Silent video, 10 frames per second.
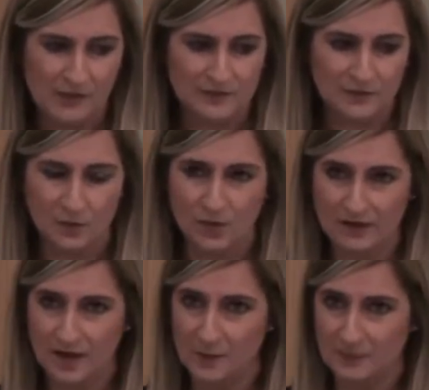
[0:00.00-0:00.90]
So
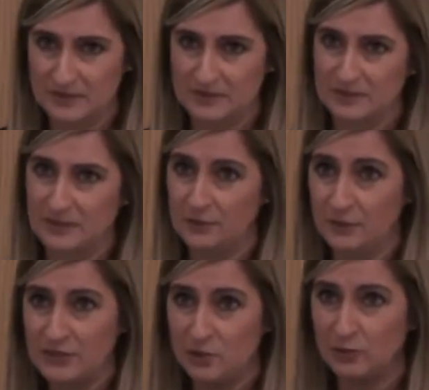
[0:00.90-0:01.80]
what happens if
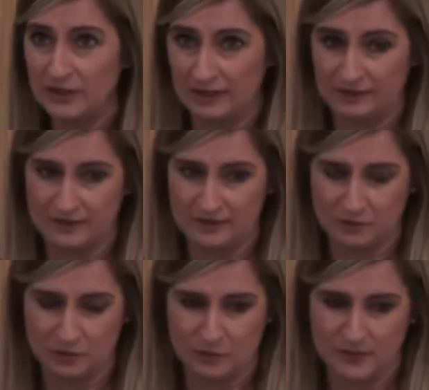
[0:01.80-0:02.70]
we don't get this
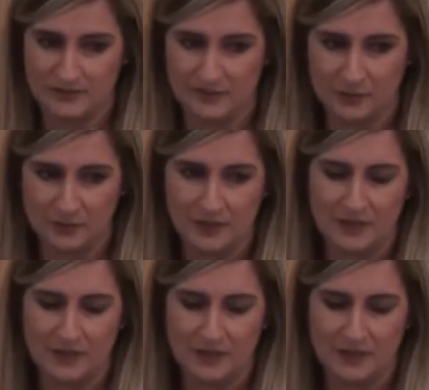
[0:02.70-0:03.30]
normal sleep?